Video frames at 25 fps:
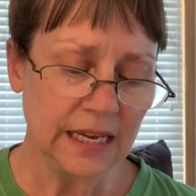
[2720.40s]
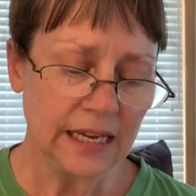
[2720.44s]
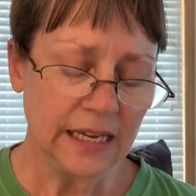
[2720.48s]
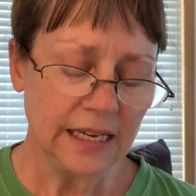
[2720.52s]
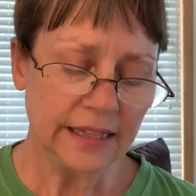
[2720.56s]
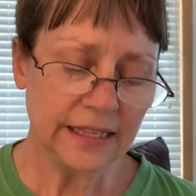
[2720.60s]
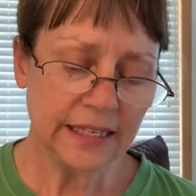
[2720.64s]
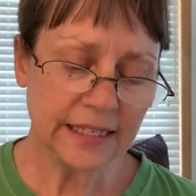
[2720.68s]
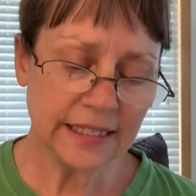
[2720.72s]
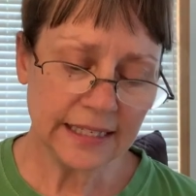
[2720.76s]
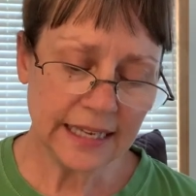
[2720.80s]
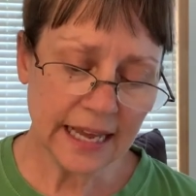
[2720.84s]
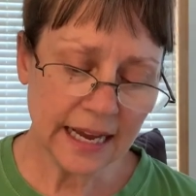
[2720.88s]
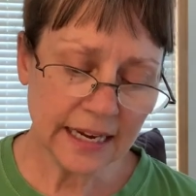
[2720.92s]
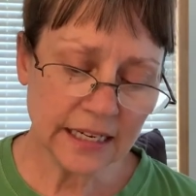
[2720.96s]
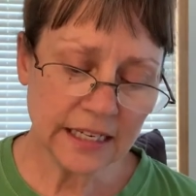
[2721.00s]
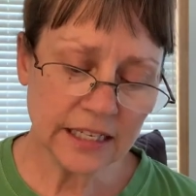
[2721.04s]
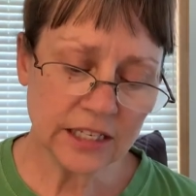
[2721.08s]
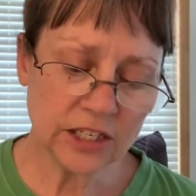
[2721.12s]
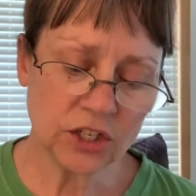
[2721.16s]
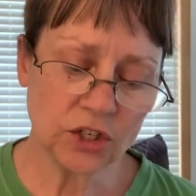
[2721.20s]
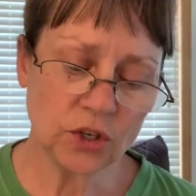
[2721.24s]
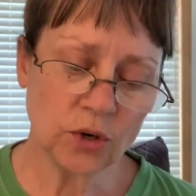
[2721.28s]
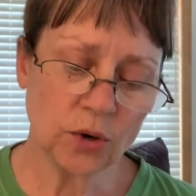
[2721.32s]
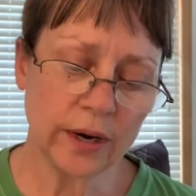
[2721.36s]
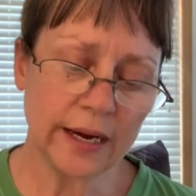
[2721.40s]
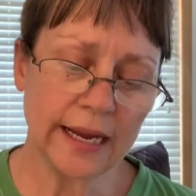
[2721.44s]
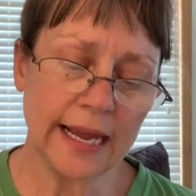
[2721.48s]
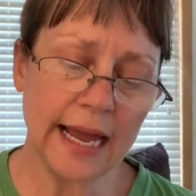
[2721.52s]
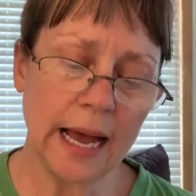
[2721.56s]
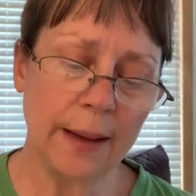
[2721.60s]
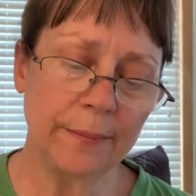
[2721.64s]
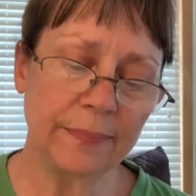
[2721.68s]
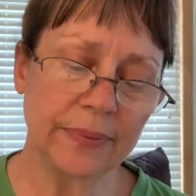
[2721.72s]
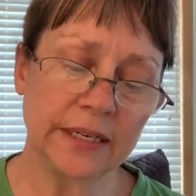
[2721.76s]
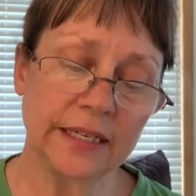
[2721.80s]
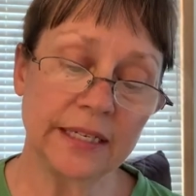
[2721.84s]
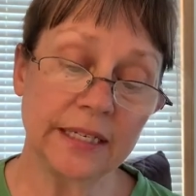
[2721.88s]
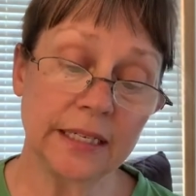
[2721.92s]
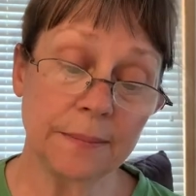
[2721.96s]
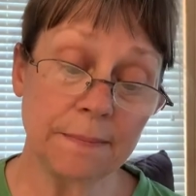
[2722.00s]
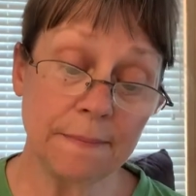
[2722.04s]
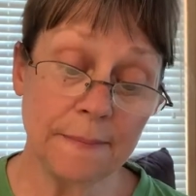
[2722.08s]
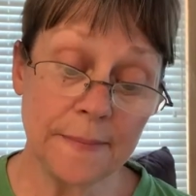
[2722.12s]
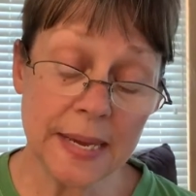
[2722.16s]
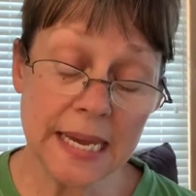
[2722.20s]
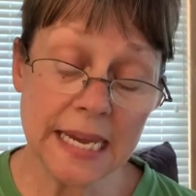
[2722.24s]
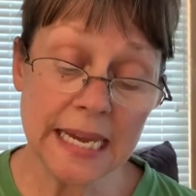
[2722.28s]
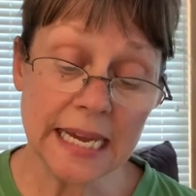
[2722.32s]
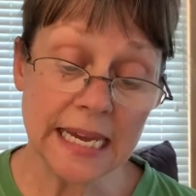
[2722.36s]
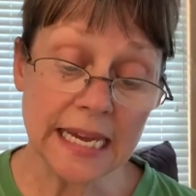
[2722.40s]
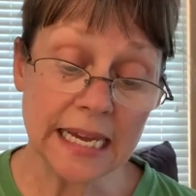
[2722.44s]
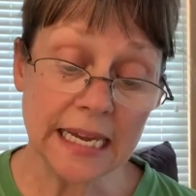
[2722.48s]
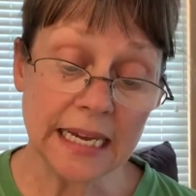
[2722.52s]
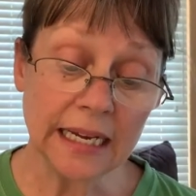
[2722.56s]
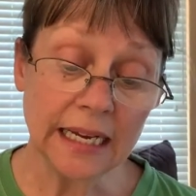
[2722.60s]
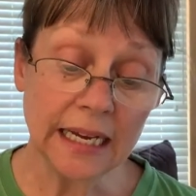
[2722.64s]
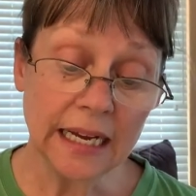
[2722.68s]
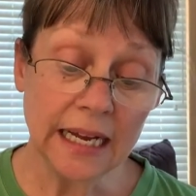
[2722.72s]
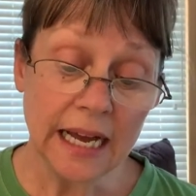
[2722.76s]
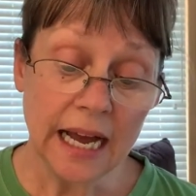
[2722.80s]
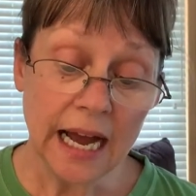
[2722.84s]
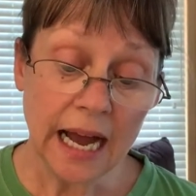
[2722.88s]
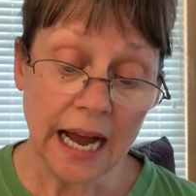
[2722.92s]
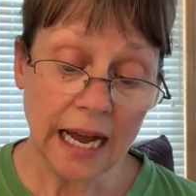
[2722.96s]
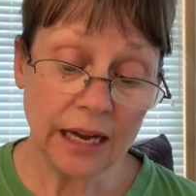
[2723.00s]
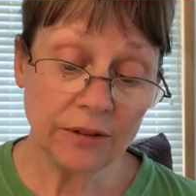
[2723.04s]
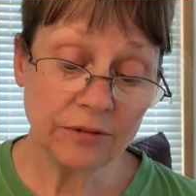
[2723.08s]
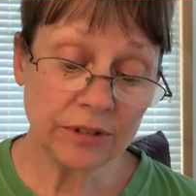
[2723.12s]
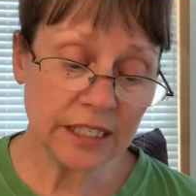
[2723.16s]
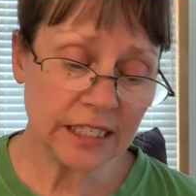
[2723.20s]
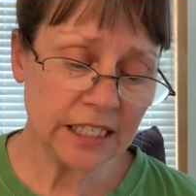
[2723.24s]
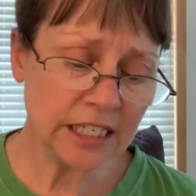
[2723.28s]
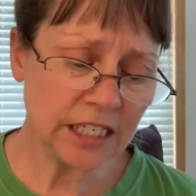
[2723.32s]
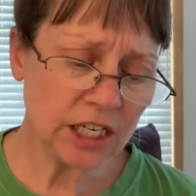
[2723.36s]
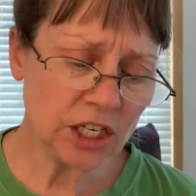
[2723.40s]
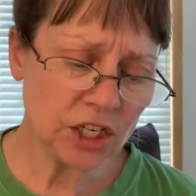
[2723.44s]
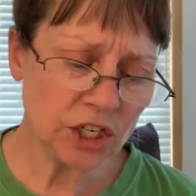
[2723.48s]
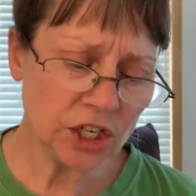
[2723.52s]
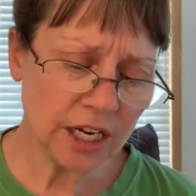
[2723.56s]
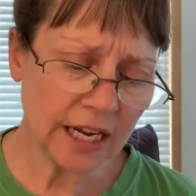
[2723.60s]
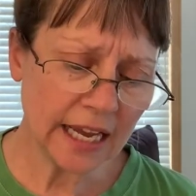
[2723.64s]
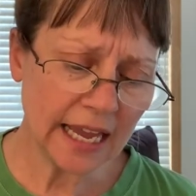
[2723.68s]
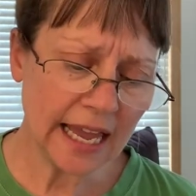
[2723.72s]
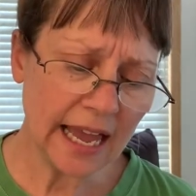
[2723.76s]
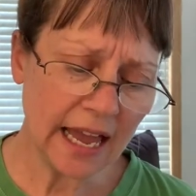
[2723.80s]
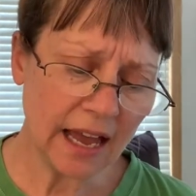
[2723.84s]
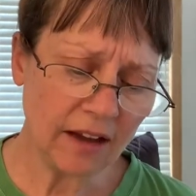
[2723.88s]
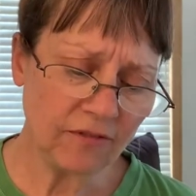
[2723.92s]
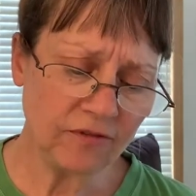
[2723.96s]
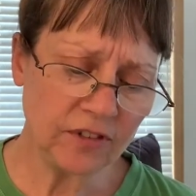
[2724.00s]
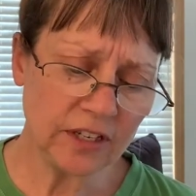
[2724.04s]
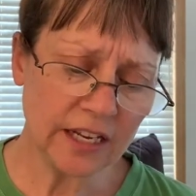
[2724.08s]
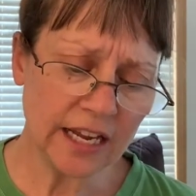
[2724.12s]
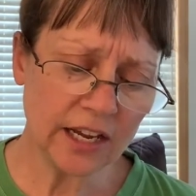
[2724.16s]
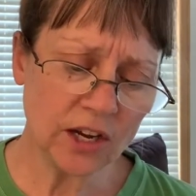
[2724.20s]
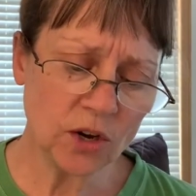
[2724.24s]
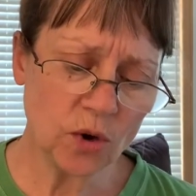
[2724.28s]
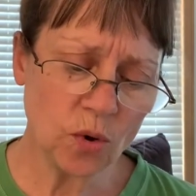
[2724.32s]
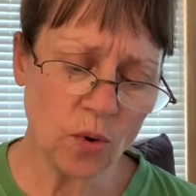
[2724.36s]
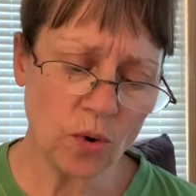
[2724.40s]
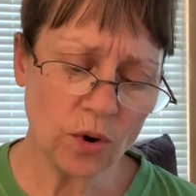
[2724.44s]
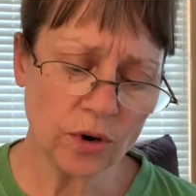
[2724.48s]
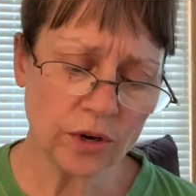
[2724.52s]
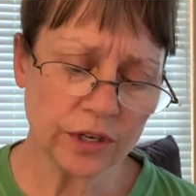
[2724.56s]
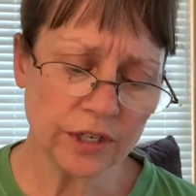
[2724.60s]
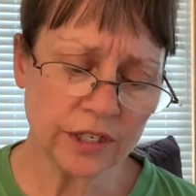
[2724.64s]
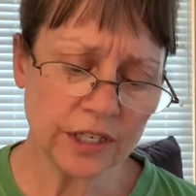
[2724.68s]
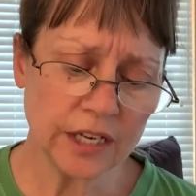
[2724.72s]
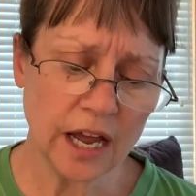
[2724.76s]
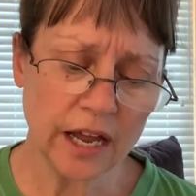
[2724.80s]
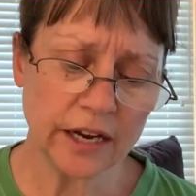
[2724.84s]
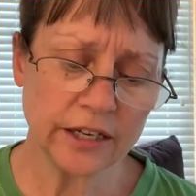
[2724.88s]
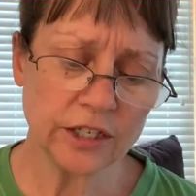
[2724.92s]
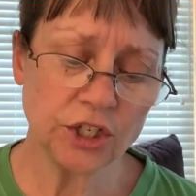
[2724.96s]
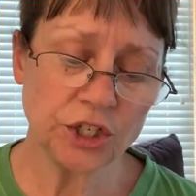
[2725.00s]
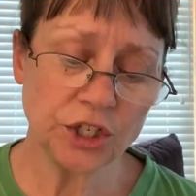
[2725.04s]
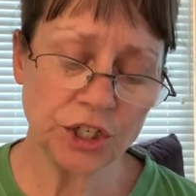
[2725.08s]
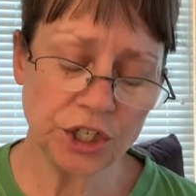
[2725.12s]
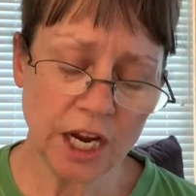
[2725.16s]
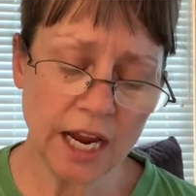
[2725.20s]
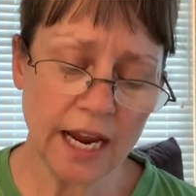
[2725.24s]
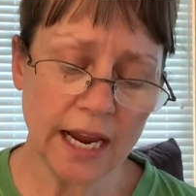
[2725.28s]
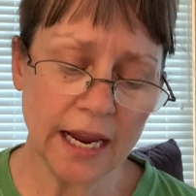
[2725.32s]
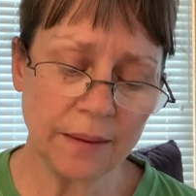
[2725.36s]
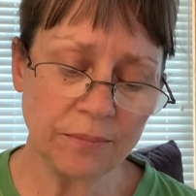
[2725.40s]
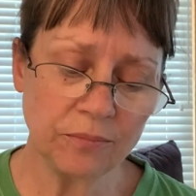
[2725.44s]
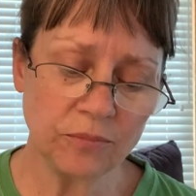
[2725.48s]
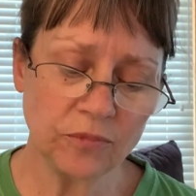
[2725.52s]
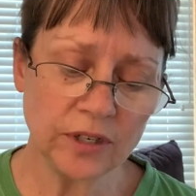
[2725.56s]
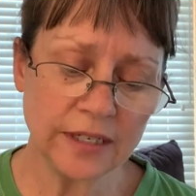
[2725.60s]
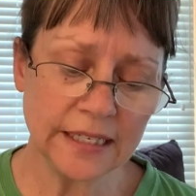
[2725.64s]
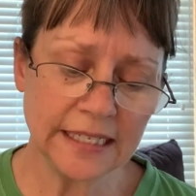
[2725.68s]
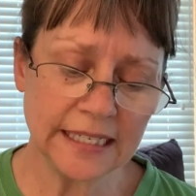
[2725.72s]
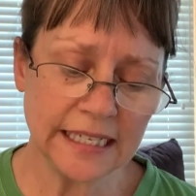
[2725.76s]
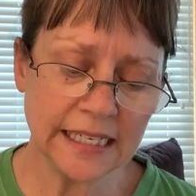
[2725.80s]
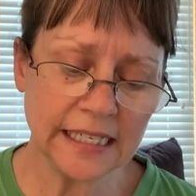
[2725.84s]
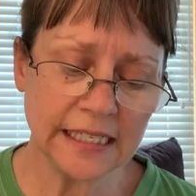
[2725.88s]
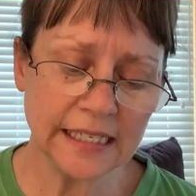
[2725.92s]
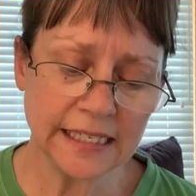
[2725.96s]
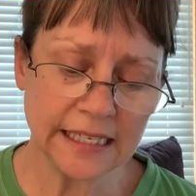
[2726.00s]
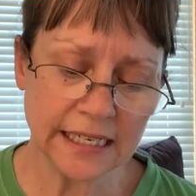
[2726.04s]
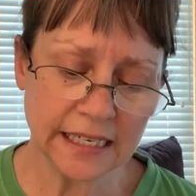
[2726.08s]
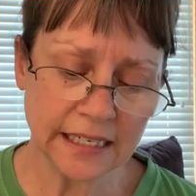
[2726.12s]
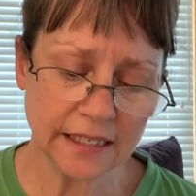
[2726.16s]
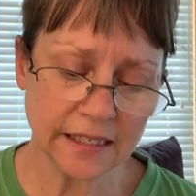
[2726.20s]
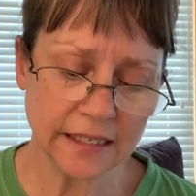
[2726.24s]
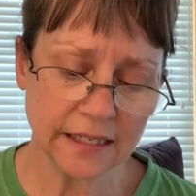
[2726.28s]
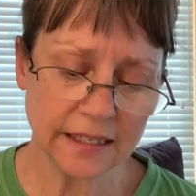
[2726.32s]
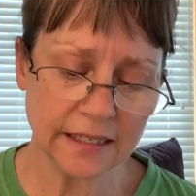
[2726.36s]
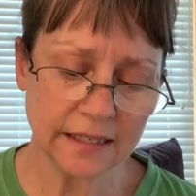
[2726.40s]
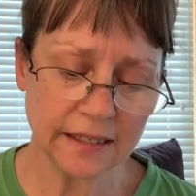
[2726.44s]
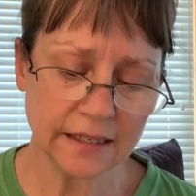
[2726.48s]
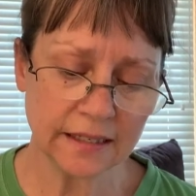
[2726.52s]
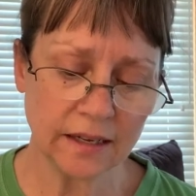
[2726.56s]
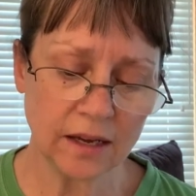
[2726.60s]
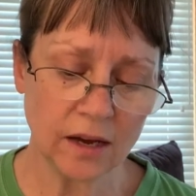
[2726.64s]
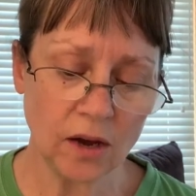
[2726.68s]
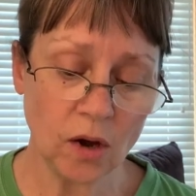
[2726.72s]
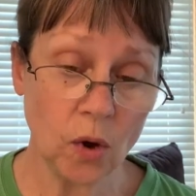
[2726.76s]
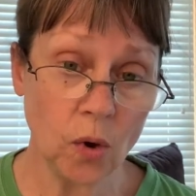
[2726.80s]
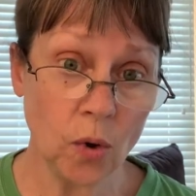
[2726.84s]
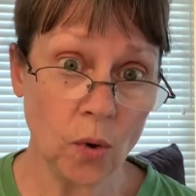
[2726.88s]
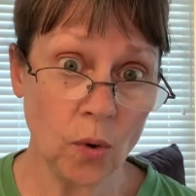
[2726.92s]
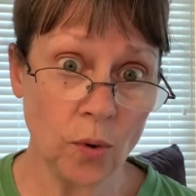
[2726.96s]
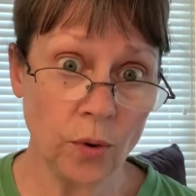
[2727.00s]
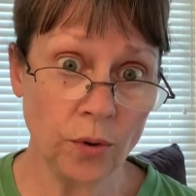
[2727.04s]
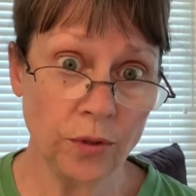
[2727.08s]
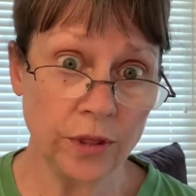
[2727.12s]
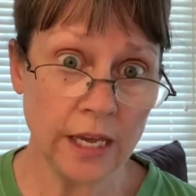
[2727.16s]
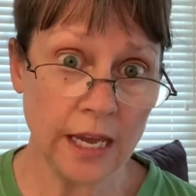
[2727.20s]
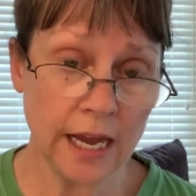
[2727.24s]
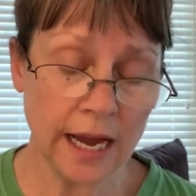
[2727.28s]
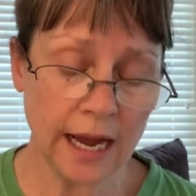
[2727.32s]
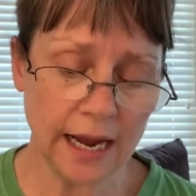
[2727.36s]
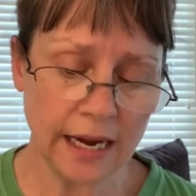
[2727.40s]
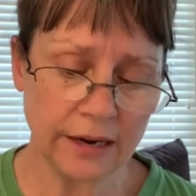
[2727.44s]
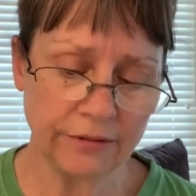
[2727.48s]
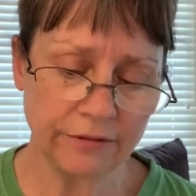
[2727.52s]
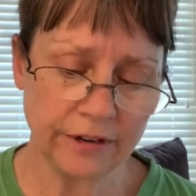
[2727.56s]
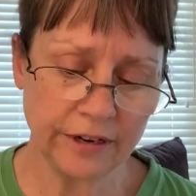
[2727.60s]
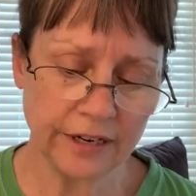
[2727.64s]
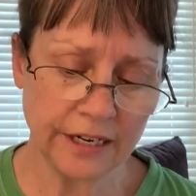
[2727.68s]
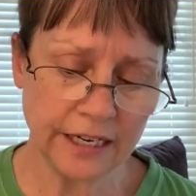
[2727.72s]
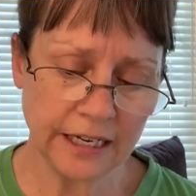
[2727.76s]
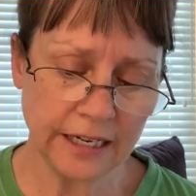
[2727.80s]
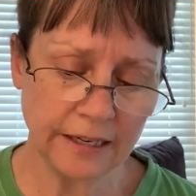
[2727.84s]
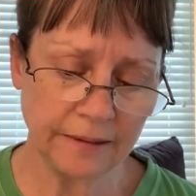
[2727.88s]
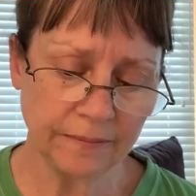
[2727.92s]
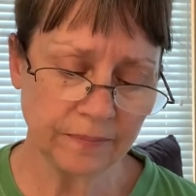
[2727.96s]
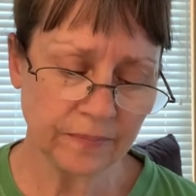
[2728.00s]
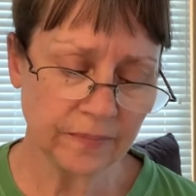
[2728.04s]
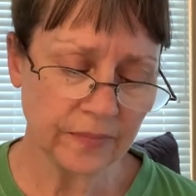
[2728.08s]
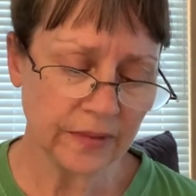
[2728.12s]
The second story happened to me. I was teaching a half-day course on shame resilience. Oh, the irony.